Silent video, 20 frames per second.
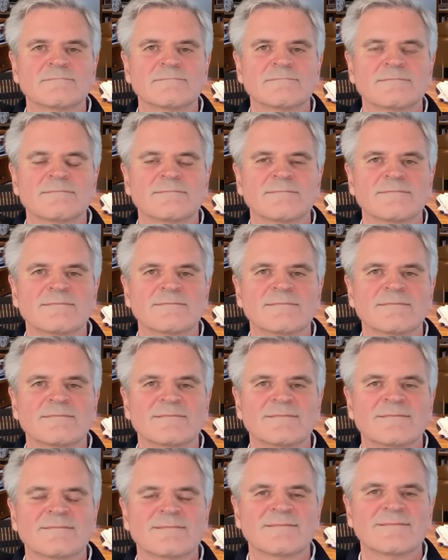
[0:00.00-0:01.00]

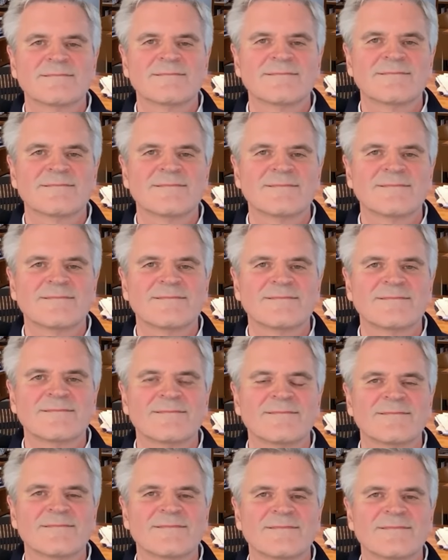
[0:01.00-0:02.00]

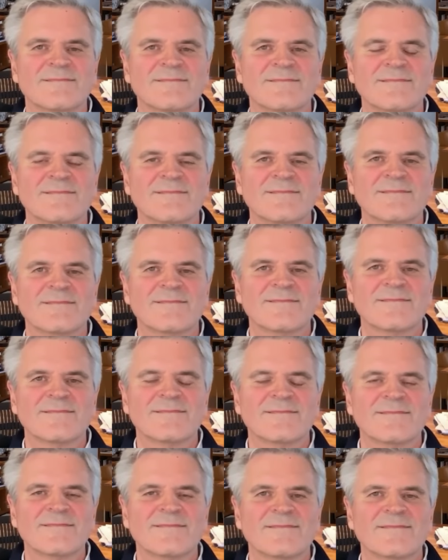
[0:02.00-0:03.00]

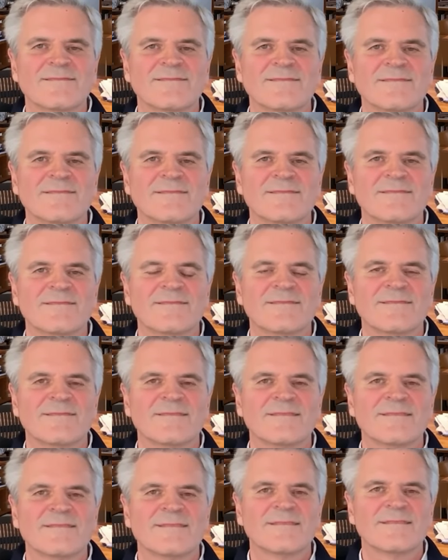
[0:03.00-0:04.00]

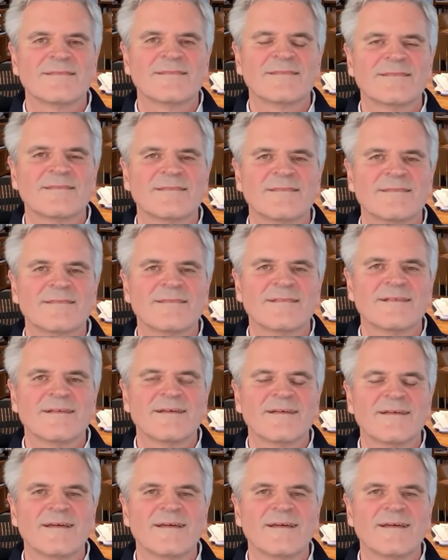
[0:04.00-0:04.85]
[no speech]